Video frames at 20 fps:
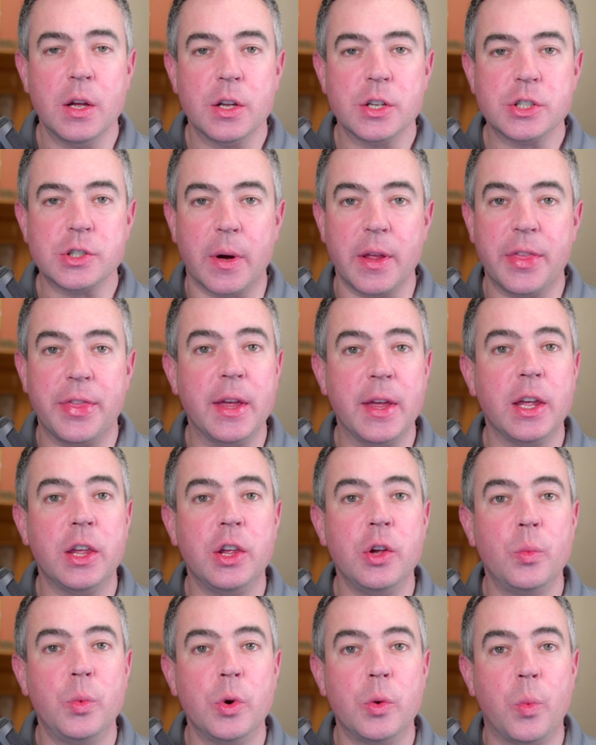So I think
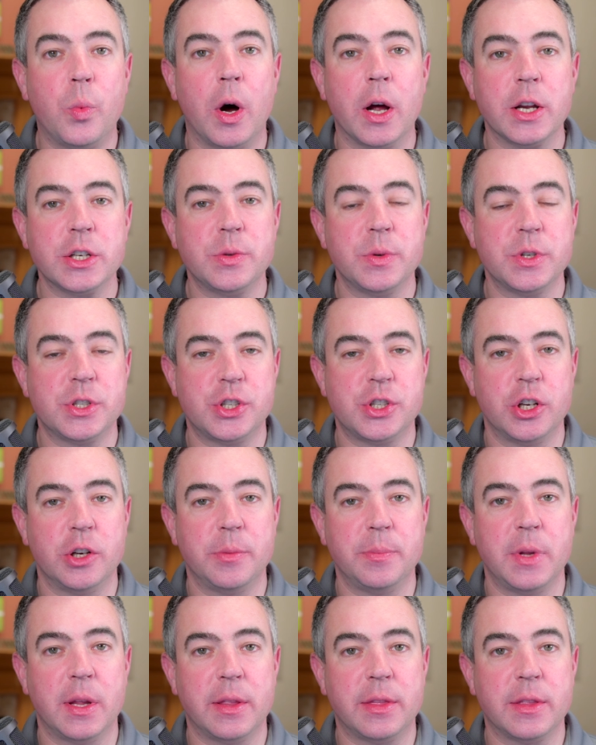you would want to
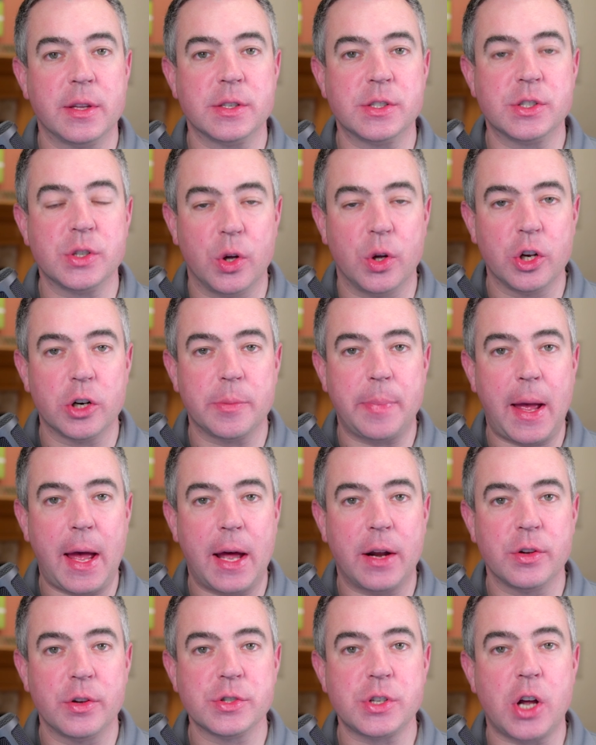assume that the solar
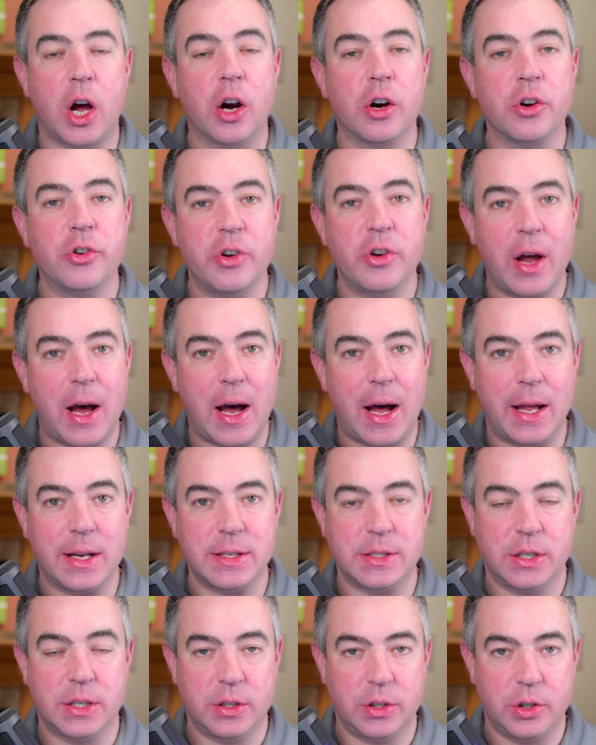panels are
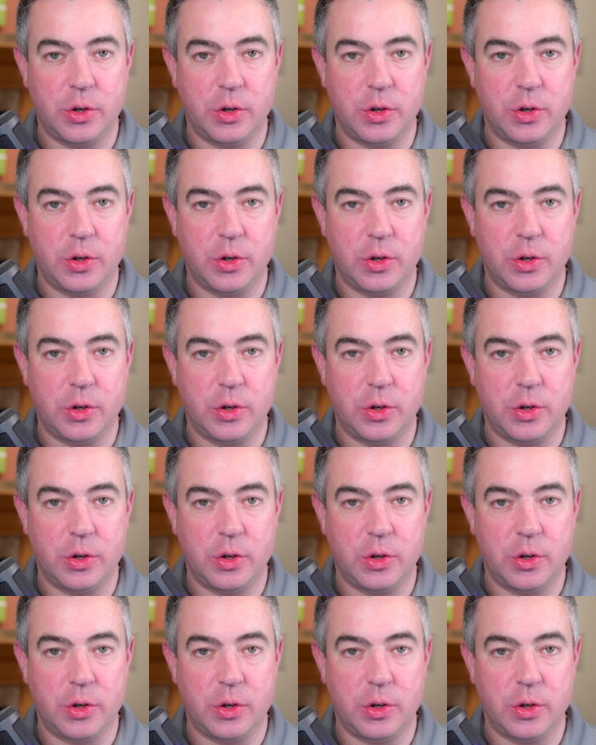not